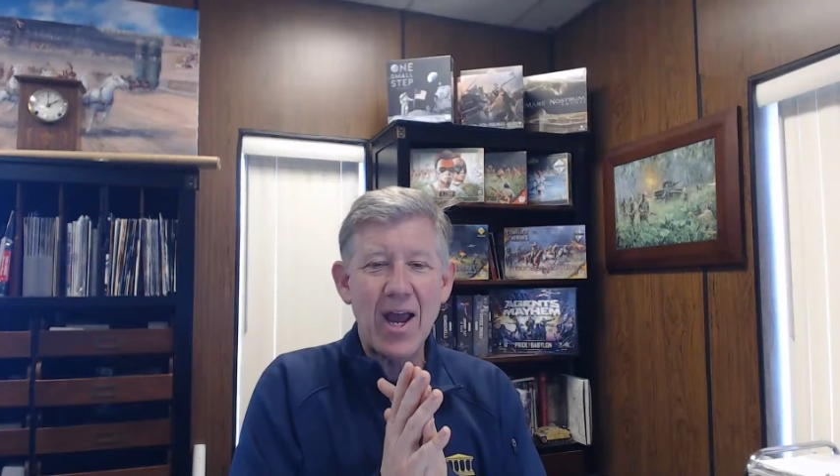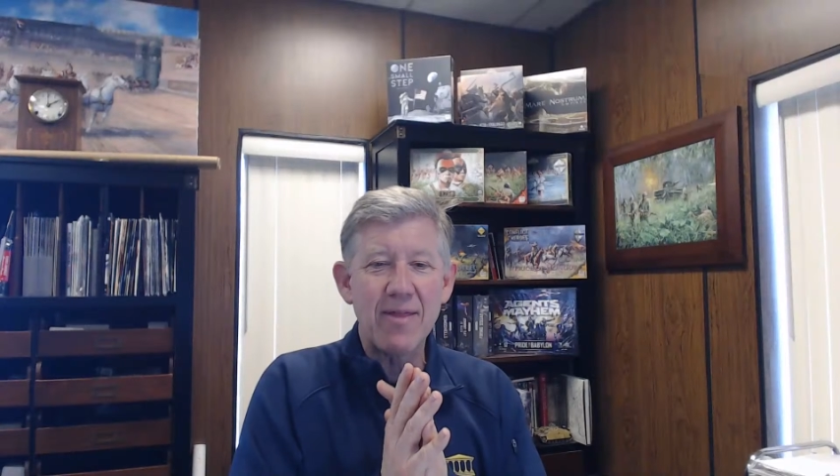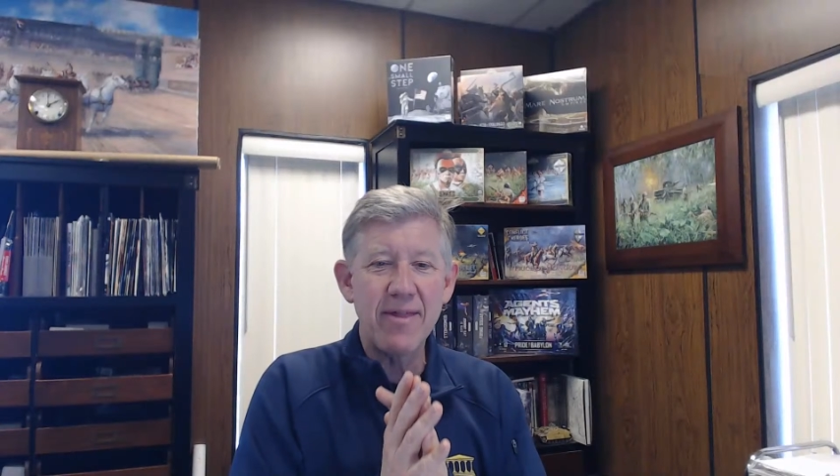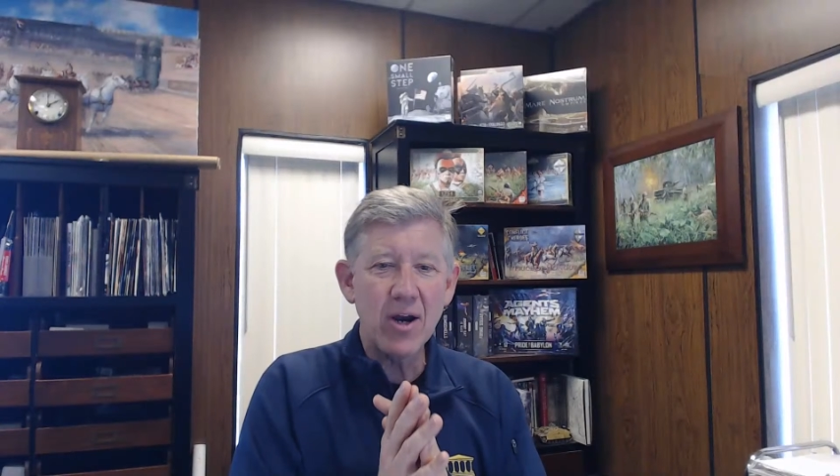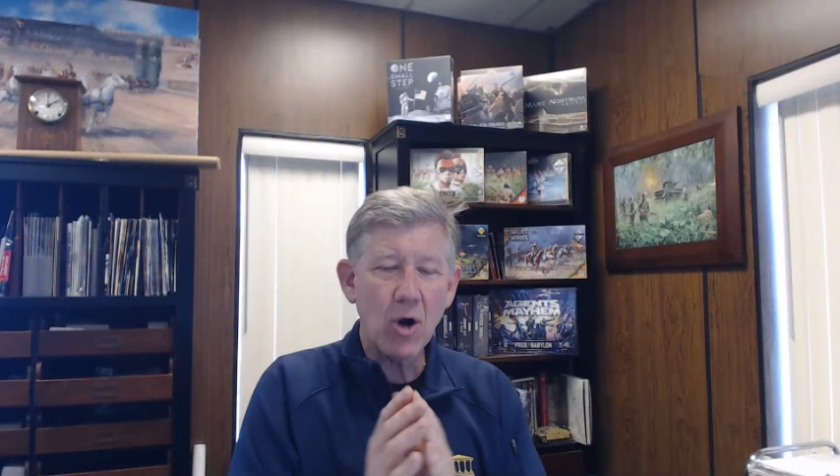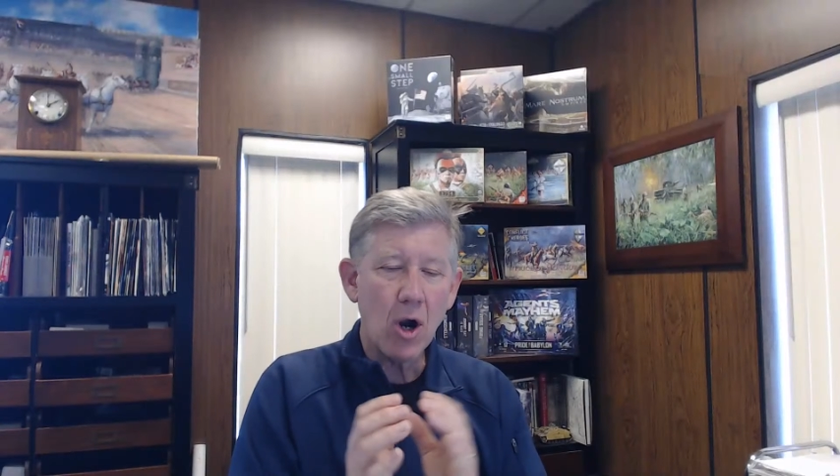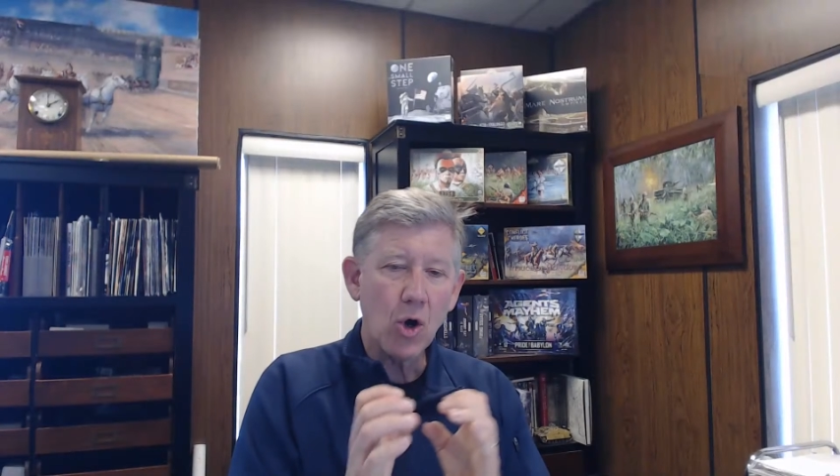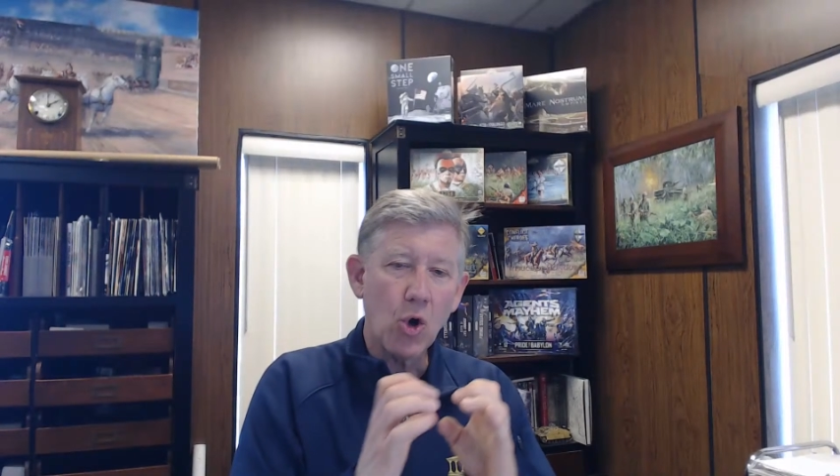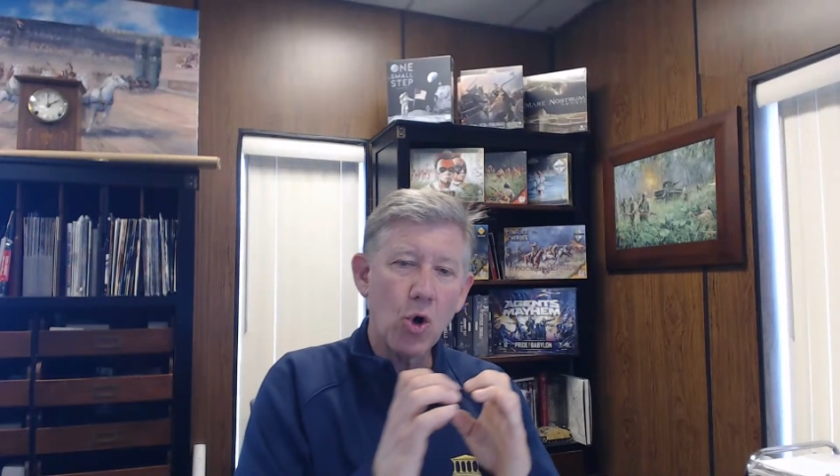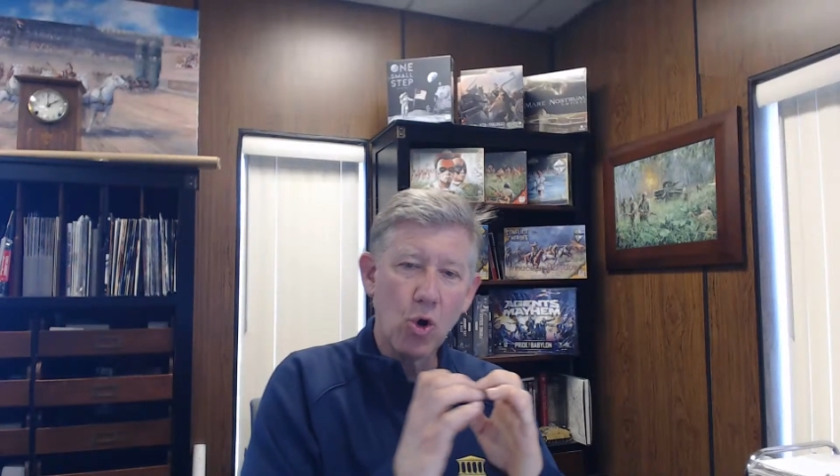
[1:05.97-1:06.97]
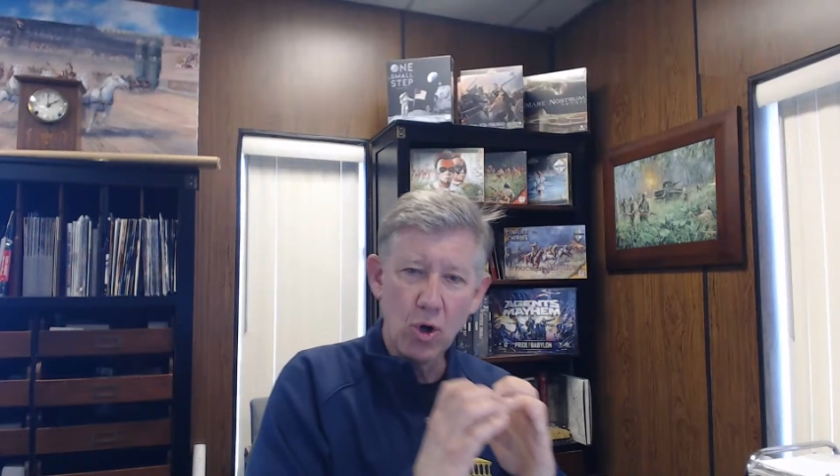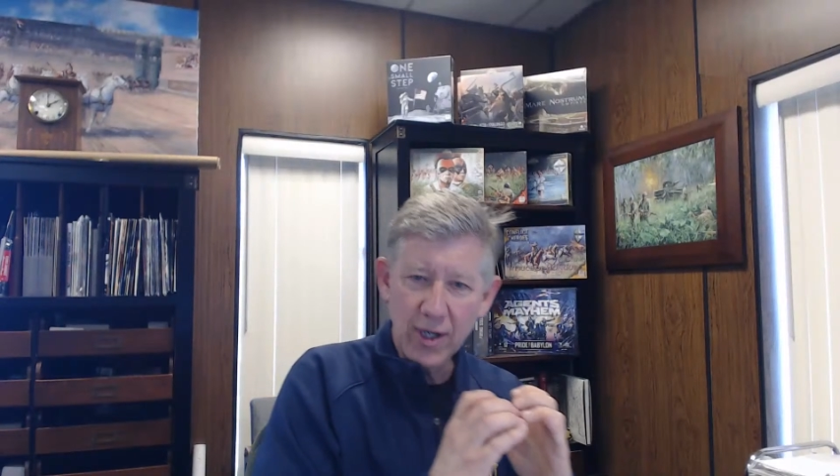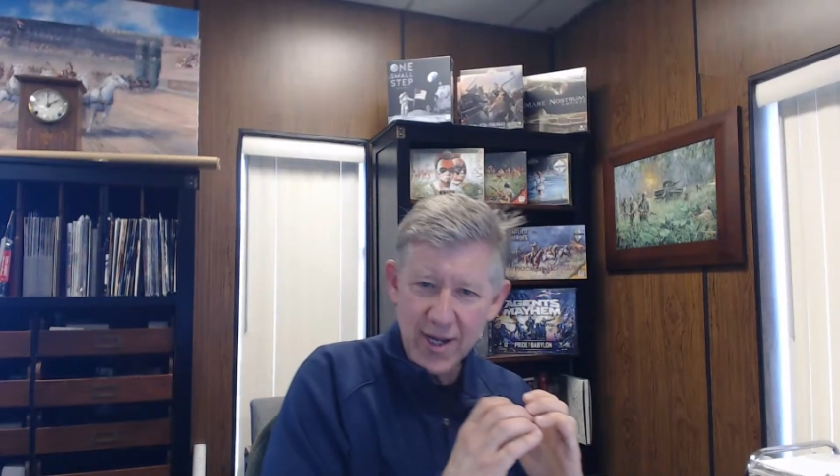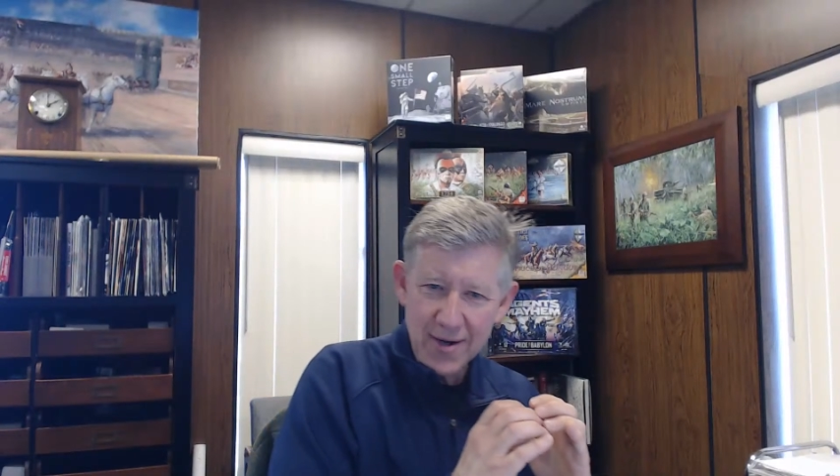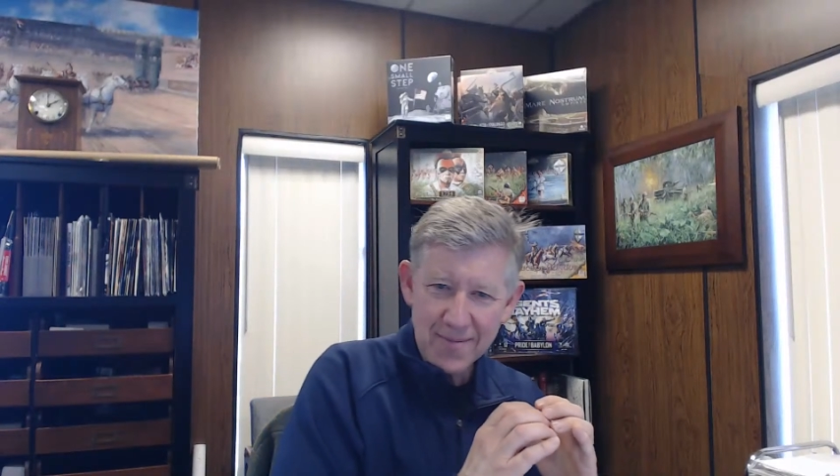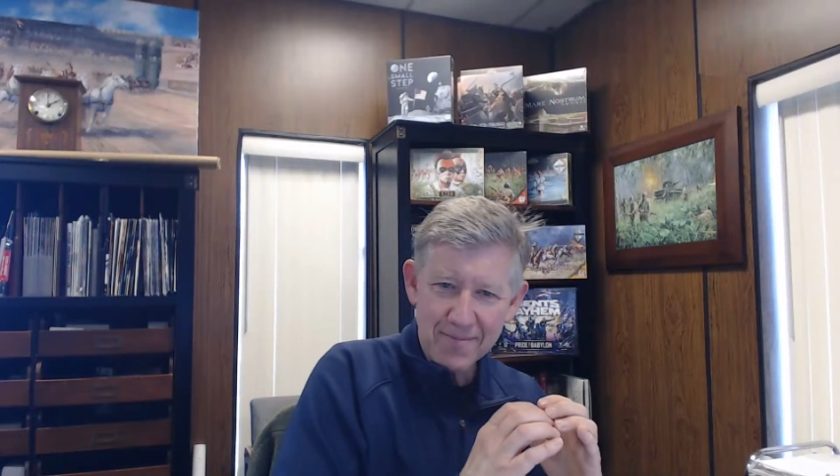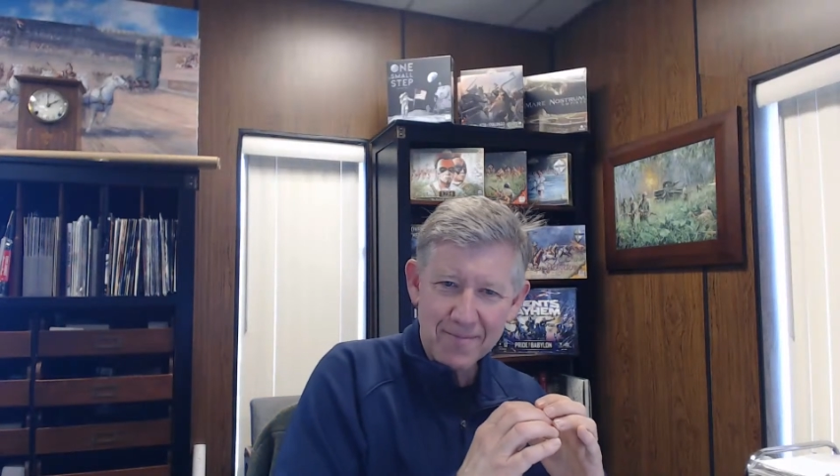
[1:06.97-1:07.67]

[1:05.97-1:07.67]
There are early